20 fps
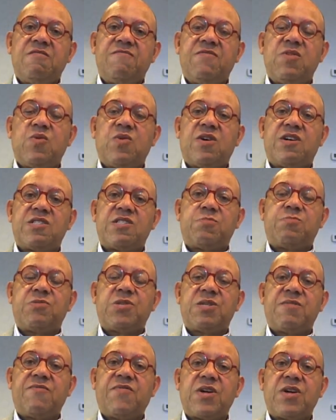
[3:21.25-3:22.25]
If you want
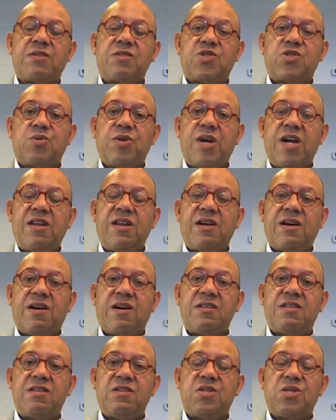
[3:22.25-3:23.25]
specific trading
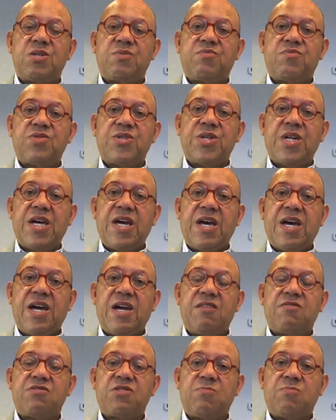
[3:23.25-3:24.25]
ideas for
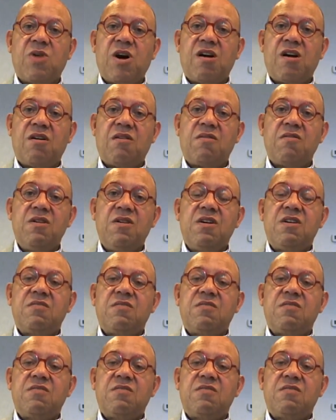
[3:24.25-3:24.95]
today or tomorrow,